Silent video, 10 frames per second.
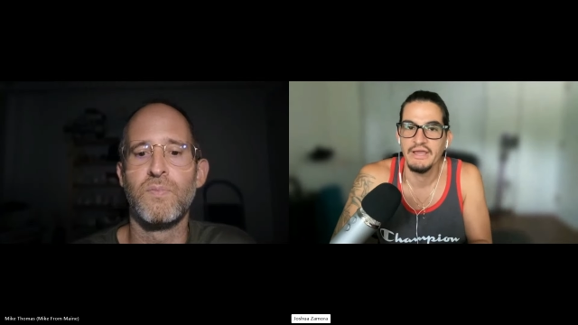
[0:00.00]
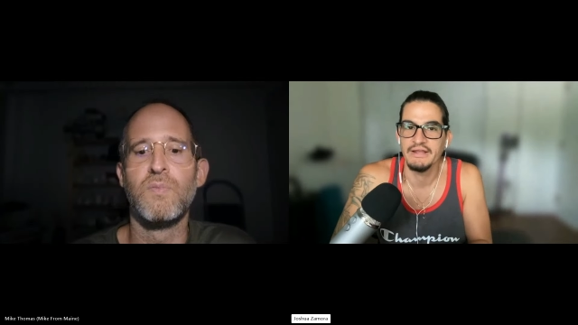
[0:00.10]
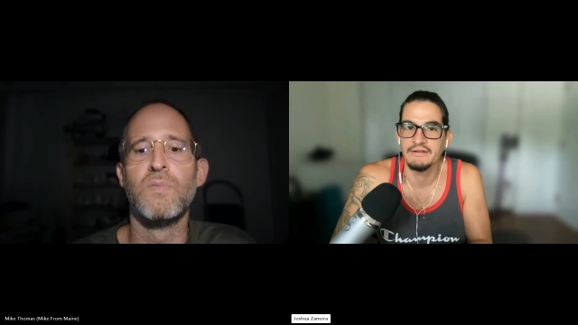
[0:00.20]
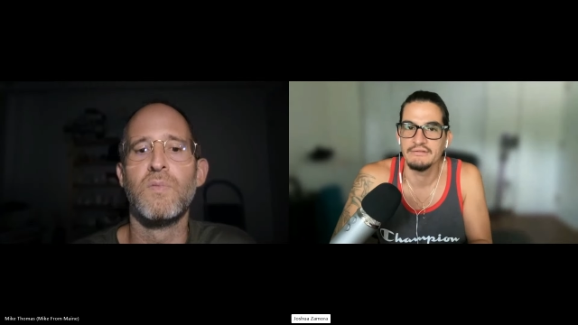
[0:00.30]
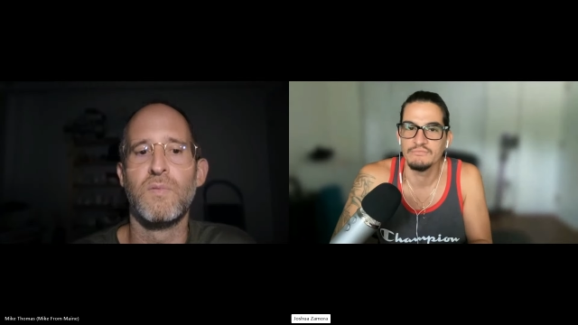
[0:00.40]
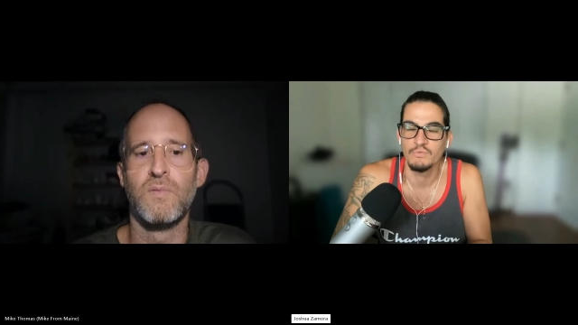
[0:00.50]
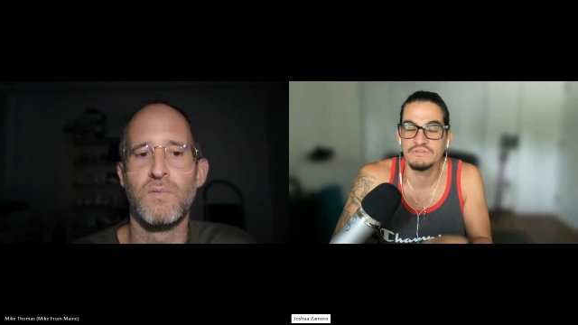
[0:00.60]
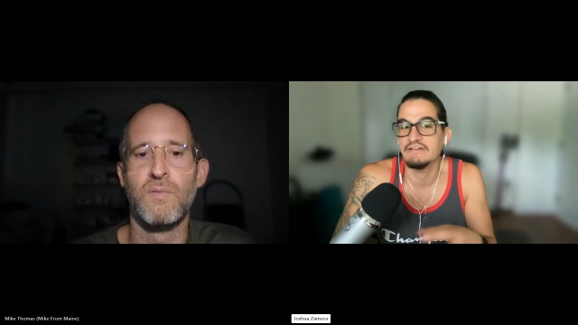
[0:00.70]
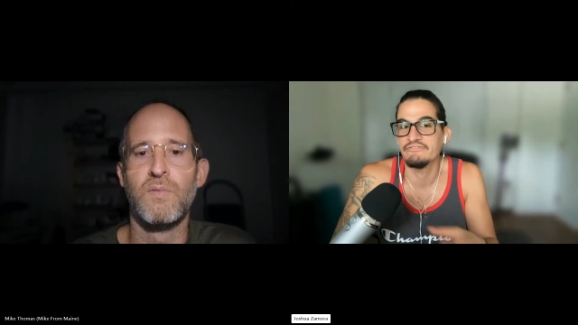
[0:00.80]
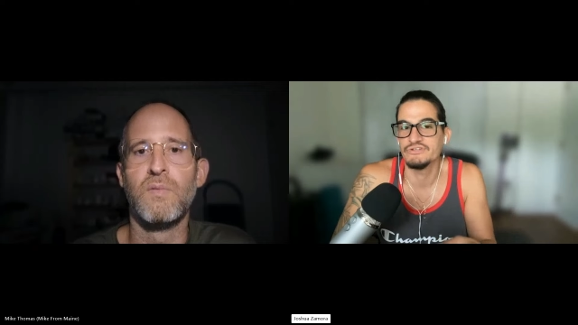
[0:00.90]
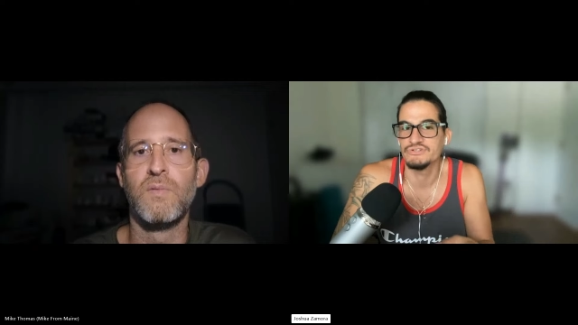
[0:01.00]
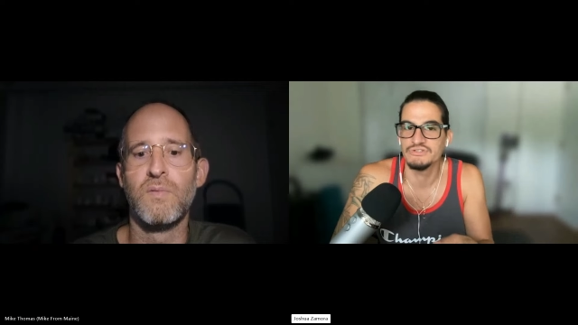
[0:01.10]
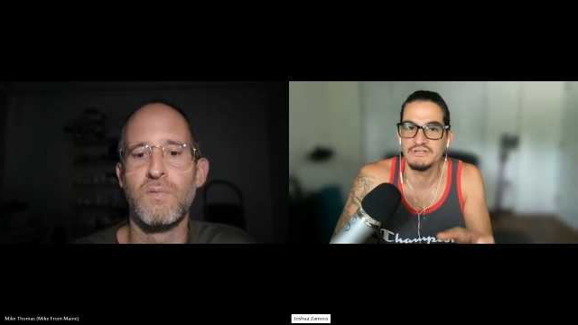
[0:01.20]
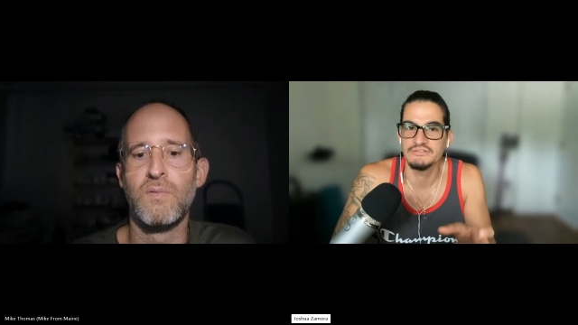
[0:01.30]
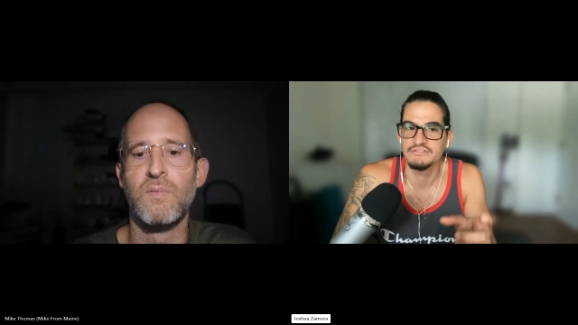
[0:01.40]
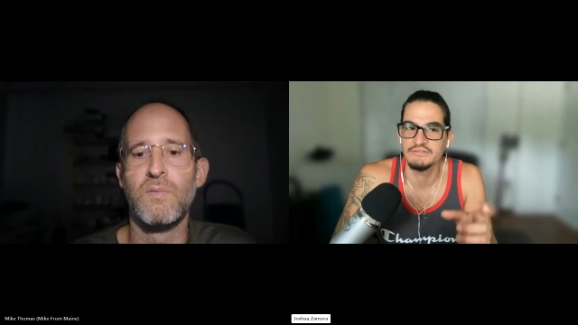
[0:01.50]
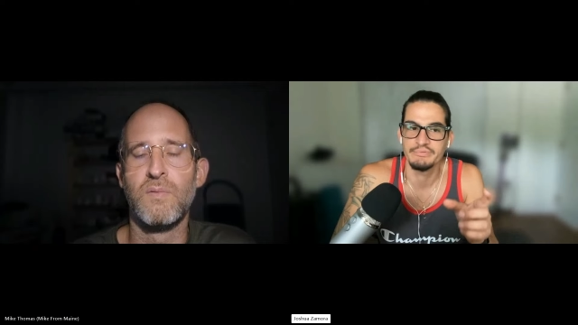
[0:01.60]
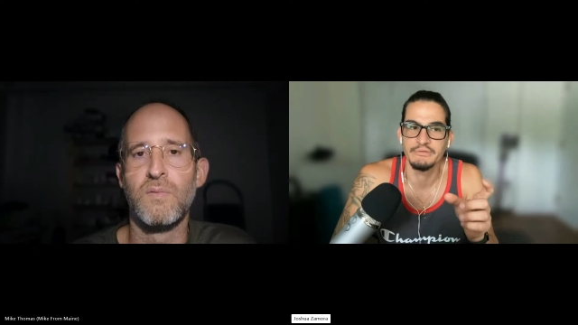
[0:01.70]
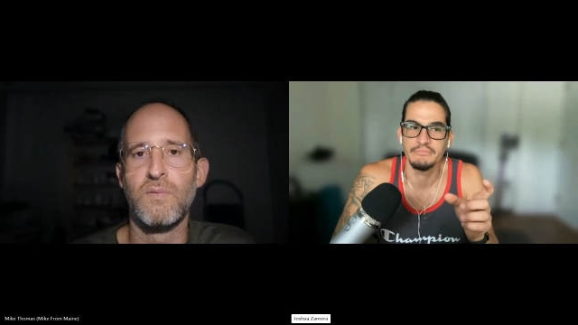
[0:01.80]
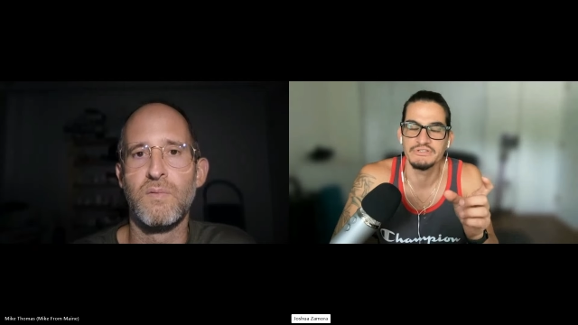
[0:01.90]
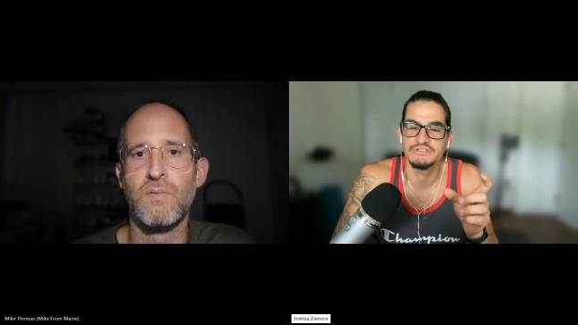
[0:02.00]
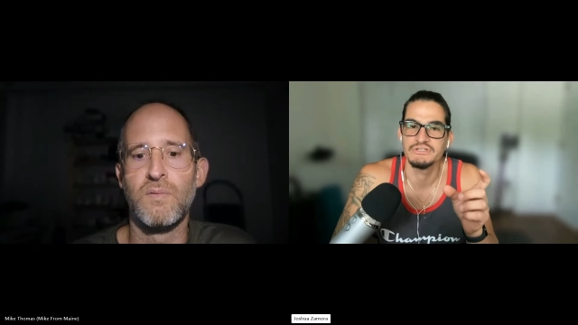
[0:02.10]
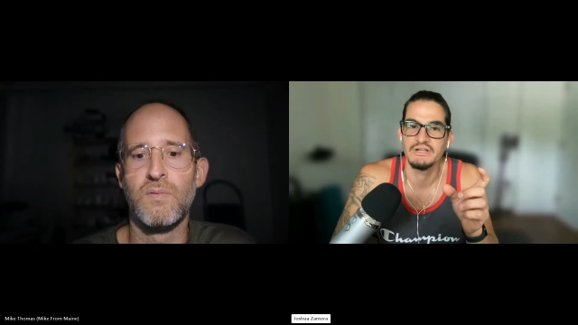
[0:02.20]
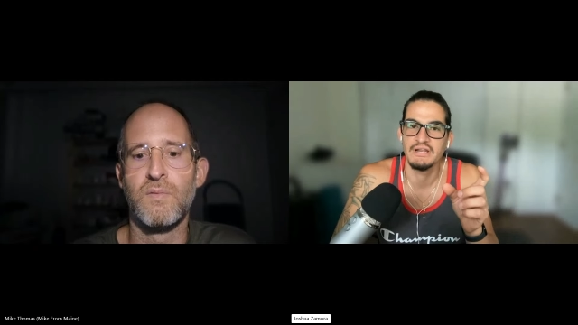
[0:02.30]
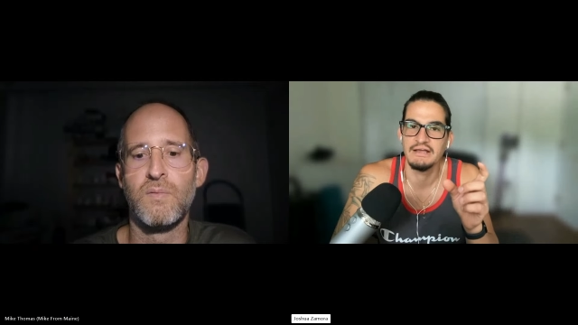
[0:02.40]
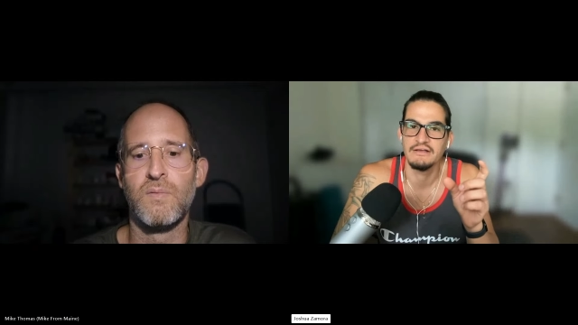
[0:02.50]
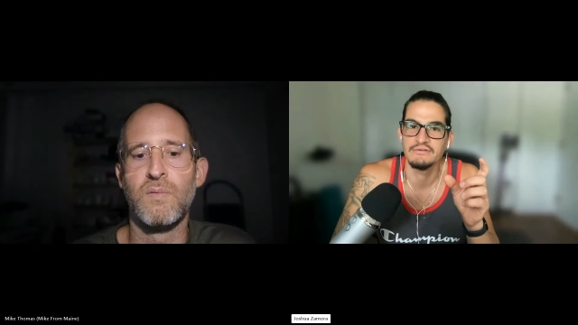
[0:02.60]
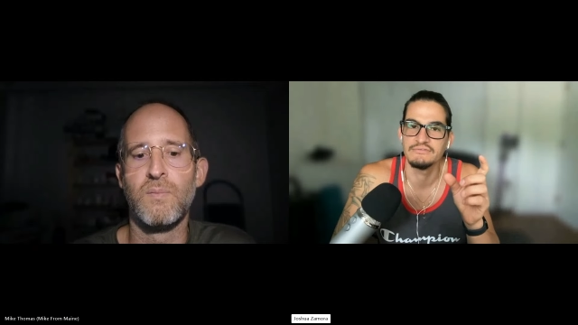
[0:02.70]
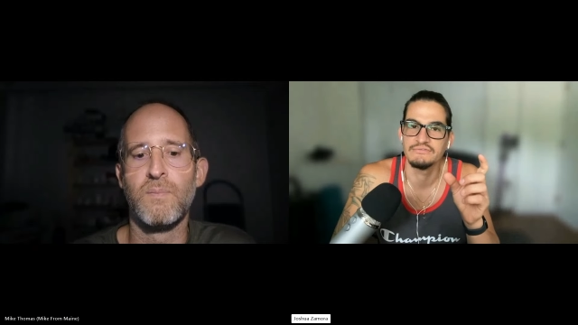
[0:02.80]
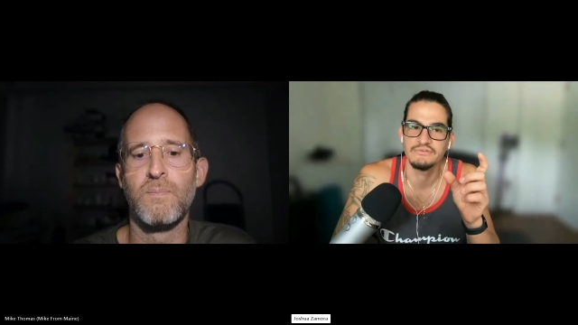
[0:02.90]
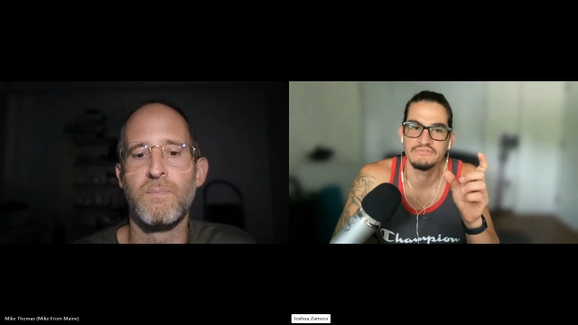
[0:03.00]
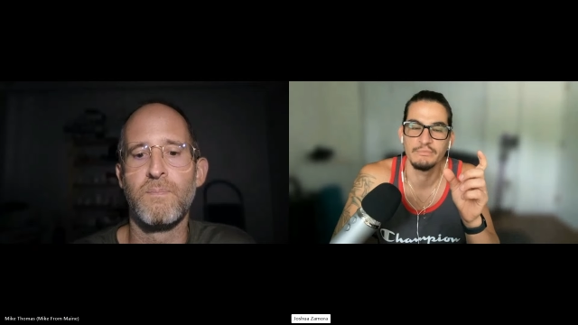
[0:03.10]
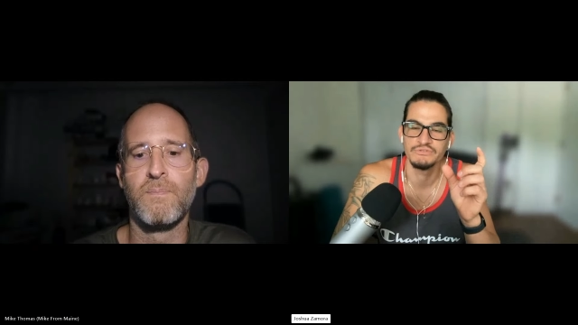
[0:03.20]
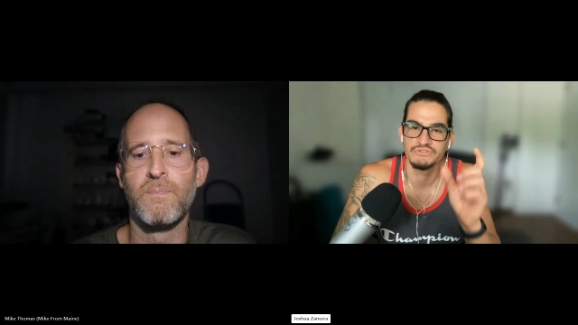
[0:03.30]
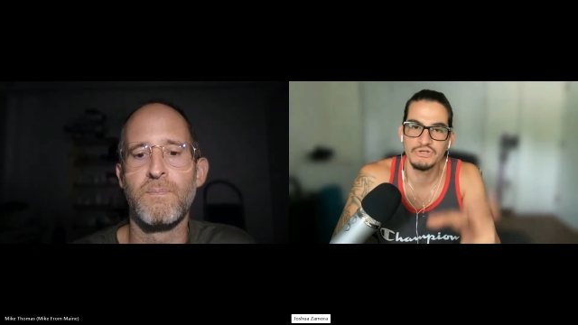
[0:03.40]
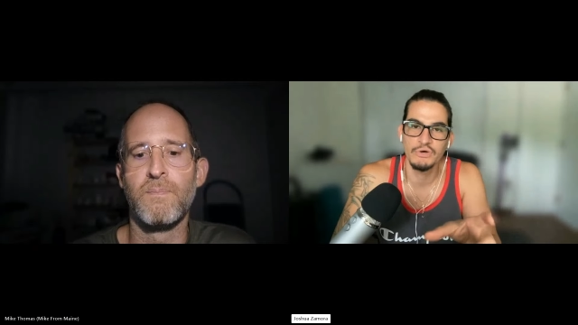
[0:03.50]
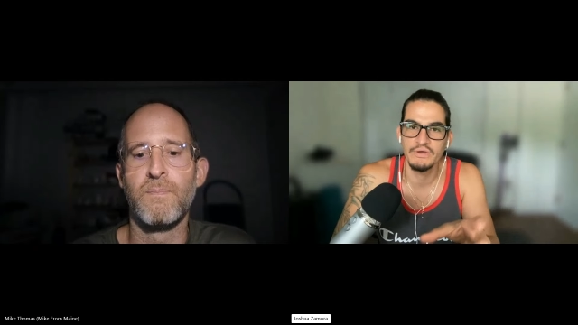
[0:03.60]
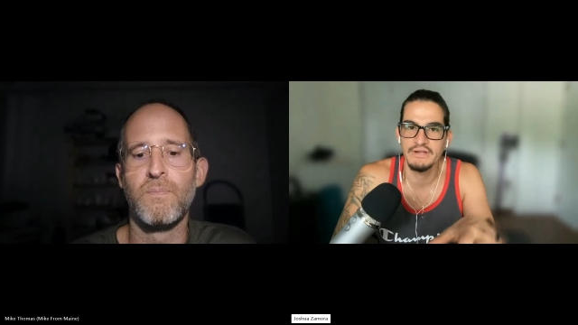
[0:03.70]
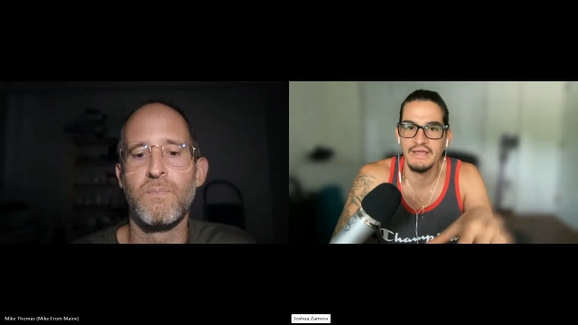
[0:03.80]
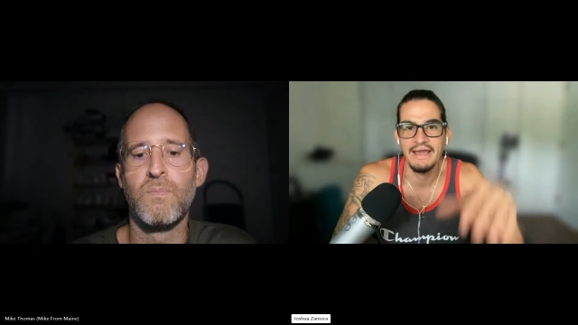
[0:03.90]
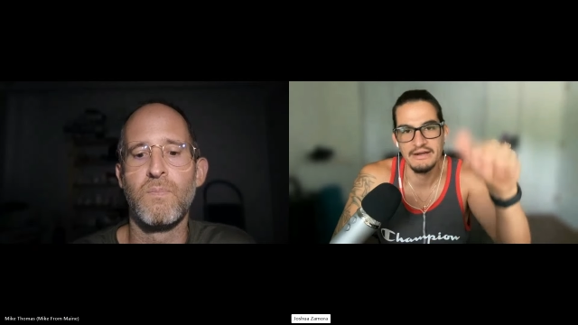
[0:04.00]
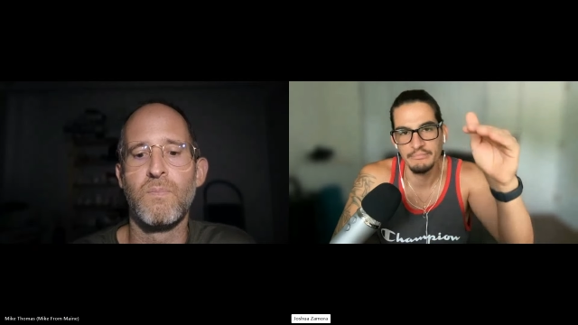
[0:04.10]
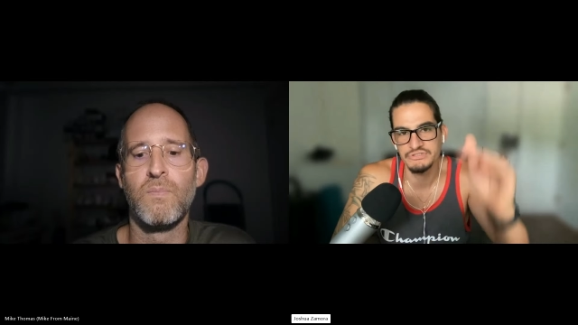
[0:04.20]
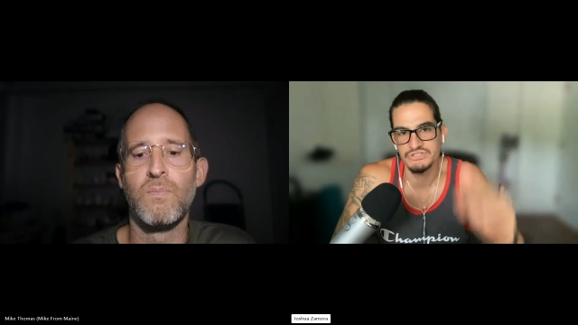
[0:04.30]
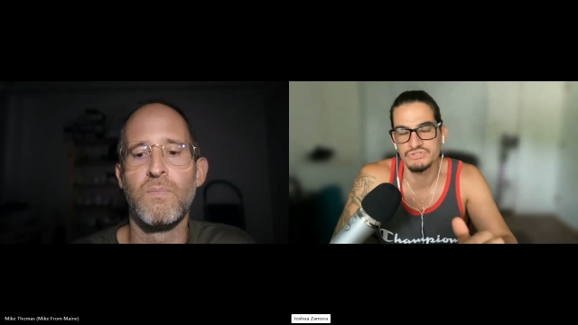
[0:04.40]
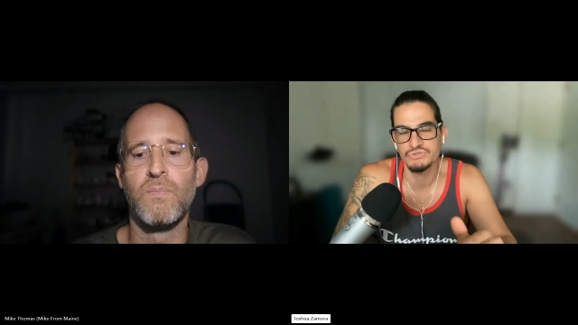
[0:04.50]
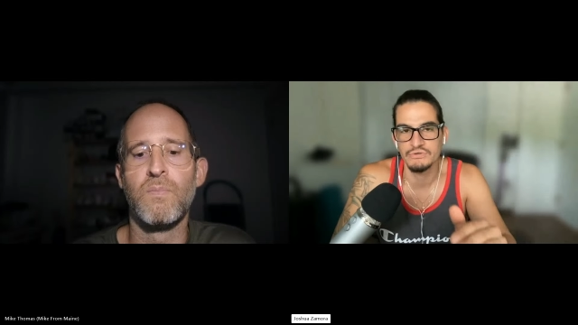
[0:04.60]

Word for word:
Speaker 1: And what that feature does is it pretty much allows someone to go in, add a bunch of